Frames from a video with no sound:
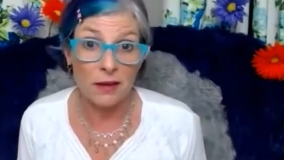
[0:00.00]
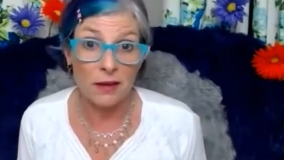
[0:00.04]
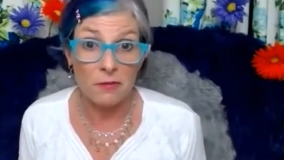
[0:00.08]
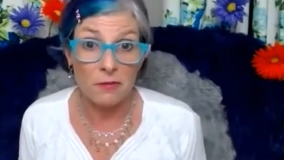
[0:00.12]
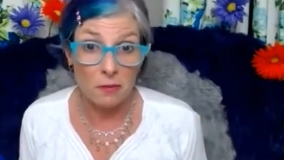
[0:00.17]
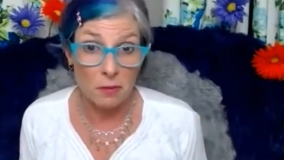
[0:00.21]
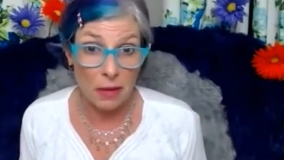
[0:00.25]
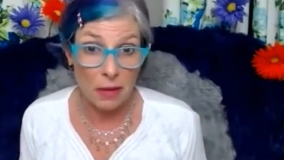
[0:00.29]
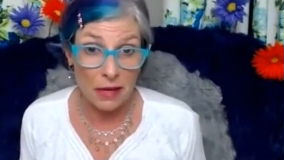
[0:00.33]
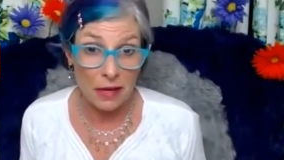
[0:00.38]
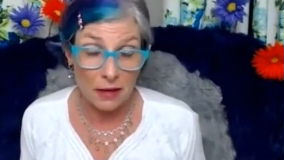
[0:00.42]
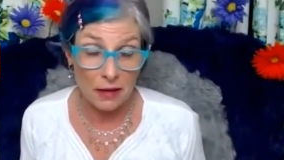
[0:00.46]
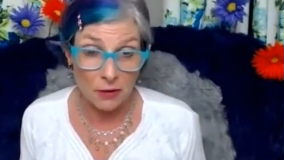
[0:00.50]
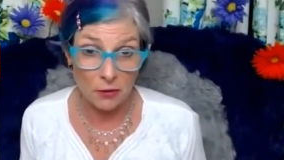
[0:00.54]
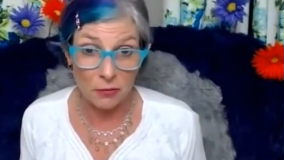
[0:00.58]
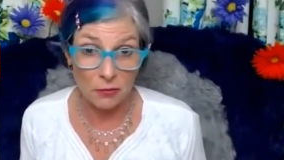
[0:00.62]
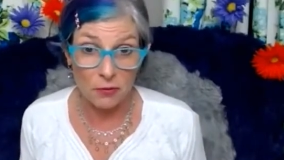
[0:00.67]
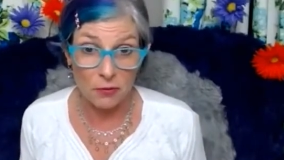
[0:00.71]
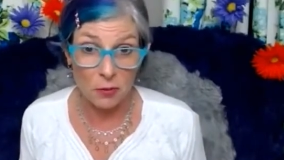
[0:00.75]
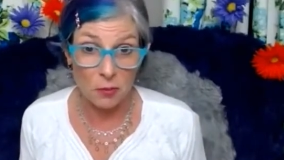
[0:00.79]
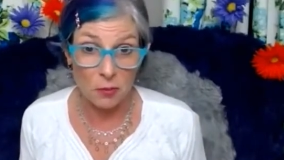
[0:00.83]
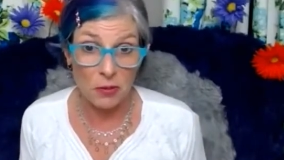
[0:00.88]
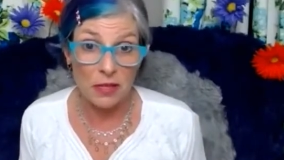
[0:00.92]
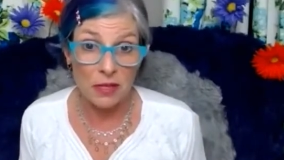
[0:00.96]
of
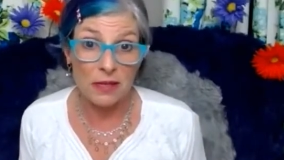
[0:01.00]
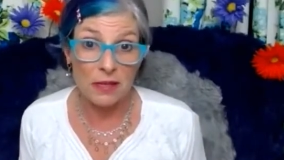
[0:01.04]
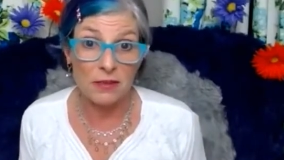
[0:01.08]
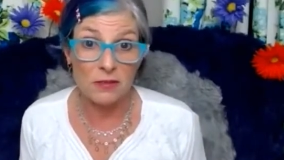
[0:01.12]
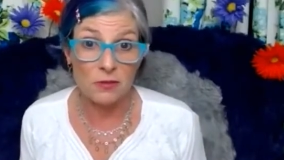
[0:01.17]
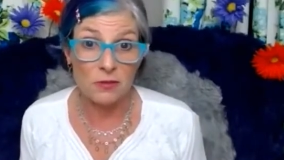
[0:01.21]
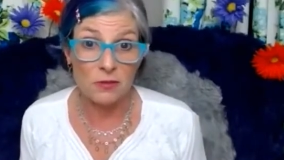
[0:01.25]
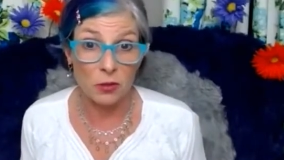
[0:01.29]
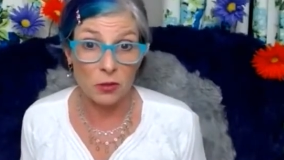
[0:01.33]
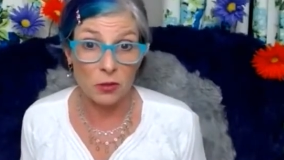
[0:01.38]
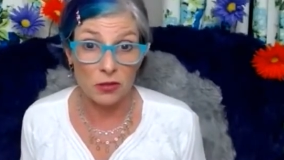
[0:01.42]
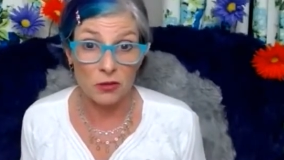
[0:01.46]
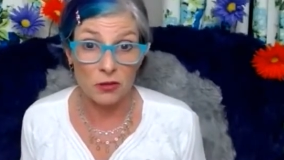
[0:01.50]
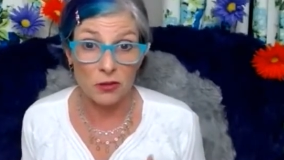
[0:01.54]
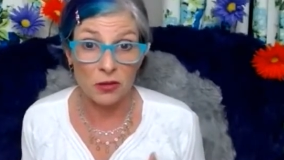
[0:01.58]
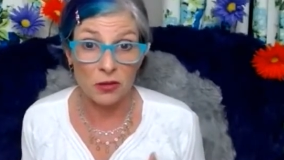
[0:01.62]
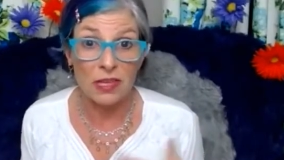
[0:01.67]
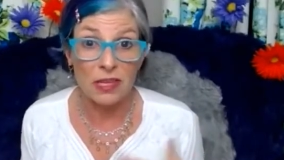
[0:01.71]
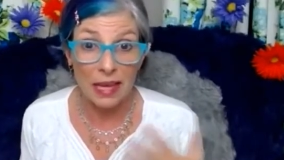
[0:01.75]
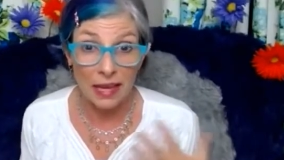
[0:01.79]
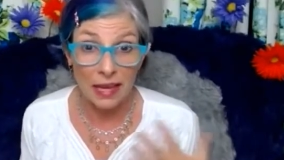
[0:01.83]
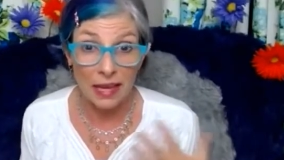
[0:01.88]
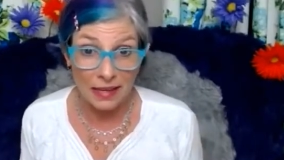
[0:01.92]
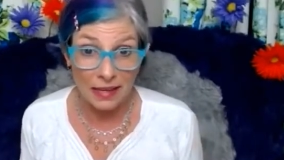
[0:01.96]
makeover piece where you're
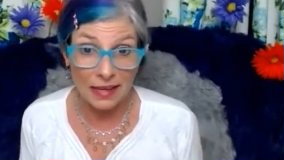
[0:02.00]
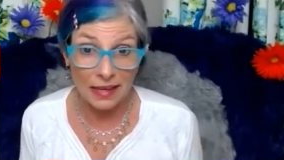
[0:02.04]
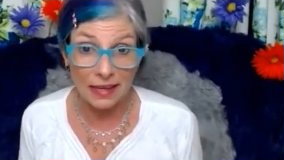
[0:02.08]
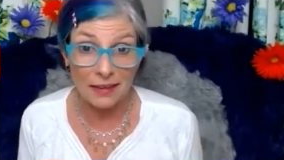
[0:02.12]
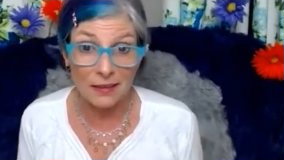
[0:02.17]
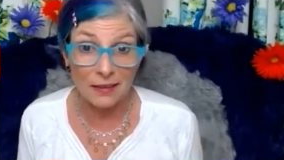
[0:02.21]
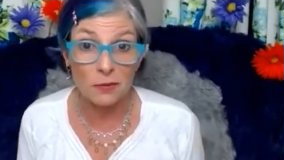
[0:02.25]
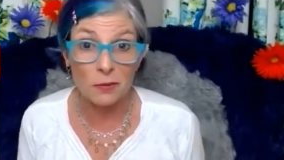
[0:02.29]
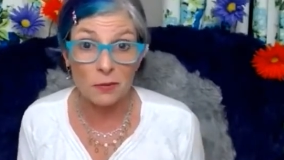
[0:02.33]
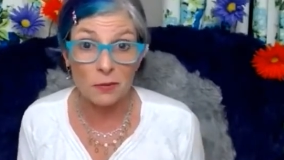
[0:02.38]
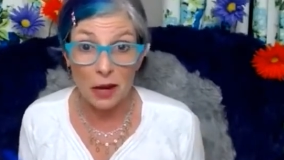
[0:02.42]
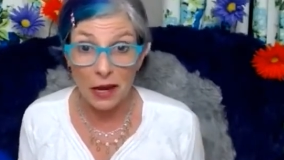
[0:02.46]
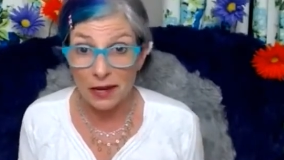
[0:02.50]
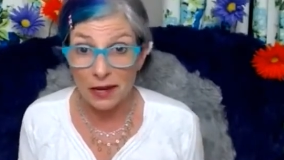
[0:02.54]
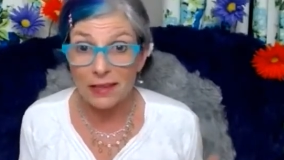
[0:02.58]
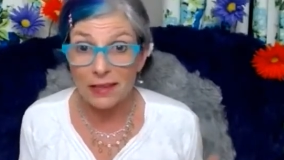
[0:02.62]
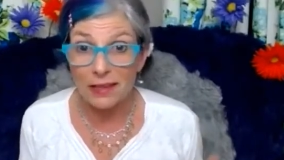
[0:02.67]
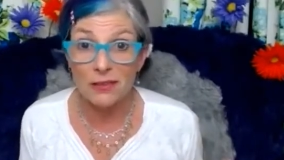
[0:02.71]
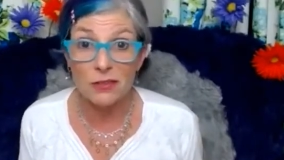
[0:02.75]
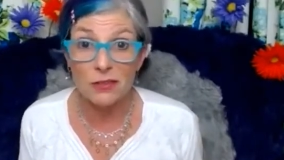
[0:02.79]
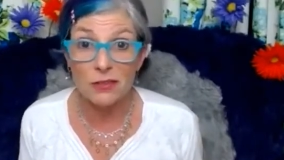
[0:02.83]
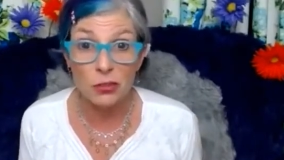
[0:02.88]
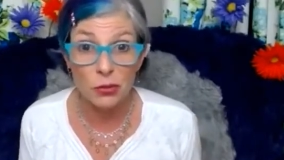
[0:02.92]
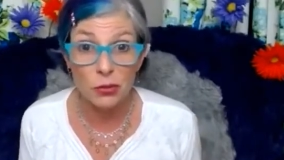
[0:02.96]
getting
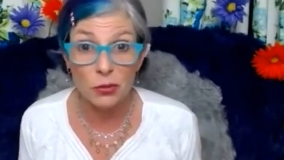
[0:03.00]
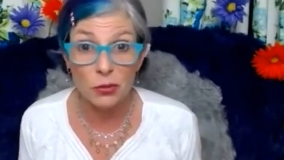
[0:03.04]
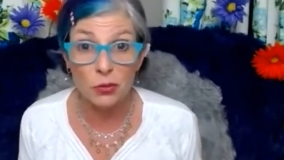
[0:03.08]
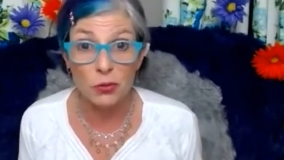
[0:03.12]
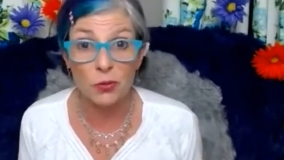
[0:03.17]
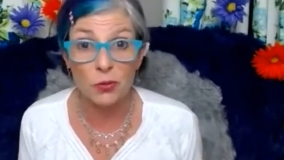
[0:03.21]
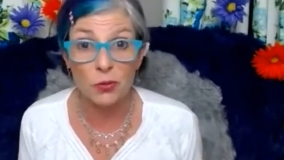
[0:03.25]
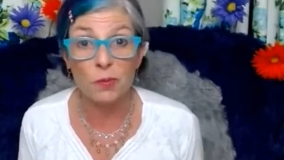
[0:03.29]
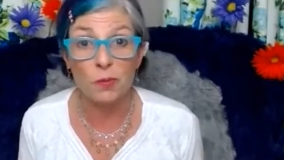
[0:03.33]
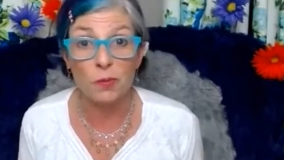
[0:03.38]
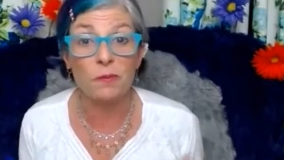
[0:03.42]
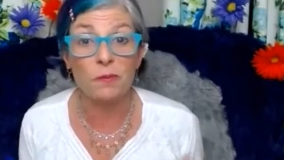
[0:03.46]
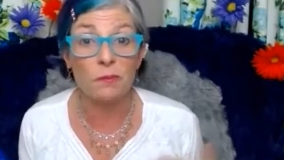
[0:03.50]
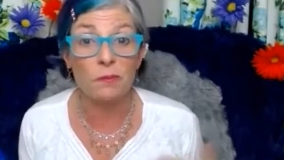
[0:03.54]
ready to